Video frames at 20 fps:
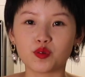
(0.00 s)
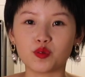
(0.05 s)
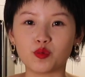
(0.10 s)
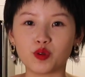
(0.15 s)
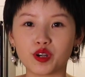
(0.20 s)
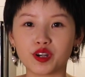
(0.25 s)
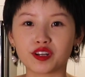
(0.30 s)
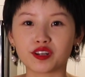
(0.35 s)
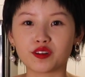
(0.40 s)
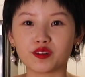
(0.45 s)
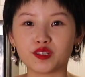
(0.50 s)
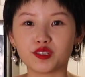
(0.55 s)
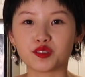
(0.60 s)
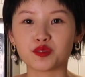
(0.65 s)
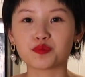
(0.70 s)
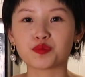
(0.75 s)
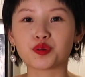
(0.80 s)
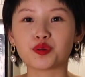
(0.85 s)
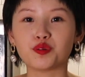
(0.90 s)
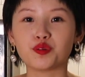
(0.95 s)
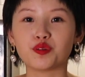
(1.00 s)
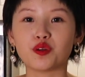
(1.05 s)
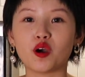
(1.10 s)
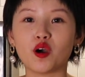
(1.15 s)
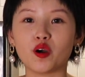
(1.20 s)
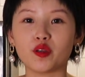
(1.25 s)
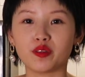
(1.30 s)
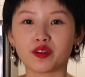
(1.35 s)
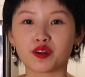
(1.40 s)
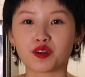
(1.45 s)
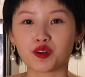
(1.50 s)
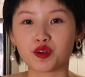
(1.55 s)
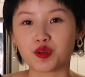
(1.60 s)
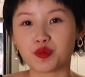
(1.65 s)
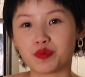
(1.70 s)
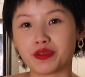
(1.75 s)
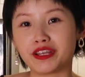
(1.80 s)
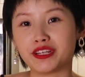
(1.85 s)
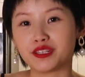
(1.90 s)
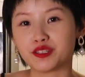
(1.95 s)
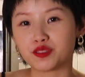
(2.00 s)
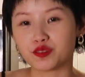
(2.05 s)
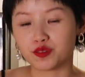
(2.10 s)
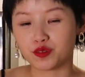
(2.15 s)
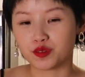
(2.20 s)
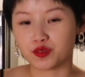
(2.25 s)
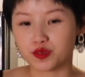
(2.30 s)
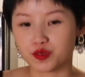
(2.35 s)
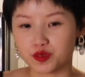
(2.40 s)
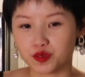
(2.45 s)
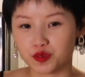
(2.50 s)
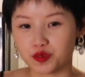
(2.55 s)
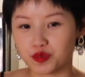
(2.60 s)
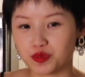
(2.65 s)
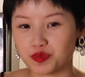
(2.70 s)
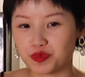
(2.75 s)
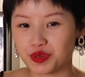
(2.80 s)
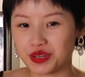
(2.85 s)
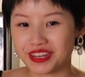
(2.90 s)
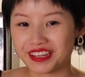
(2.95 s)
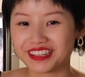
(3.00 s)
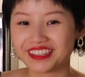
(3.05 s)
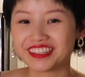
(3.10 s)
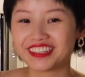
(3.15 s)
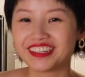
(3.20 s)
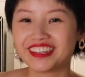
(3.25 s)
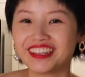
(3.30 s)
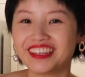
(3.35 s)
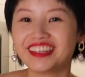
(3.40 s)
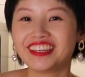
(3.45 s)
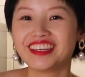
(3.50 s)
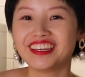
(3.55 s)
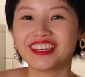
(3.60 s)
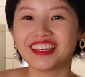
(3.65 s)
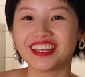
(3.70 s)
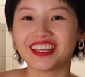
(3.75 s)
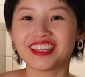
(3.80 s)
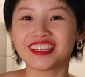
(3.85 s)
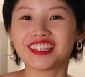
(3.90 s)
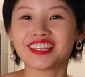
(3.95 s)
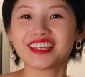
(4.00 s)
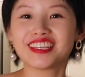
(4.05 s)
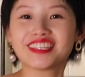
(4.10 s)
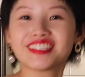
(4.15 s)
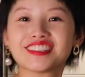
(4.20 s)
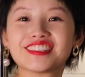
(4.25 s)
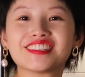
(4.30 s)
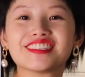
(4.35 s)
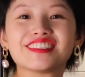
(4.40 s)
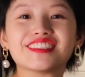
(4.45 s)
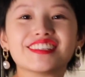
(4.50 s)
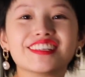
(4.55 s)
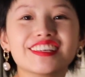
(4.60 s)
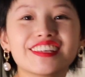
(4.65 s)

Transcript: we're going to put all the herb into your soup. This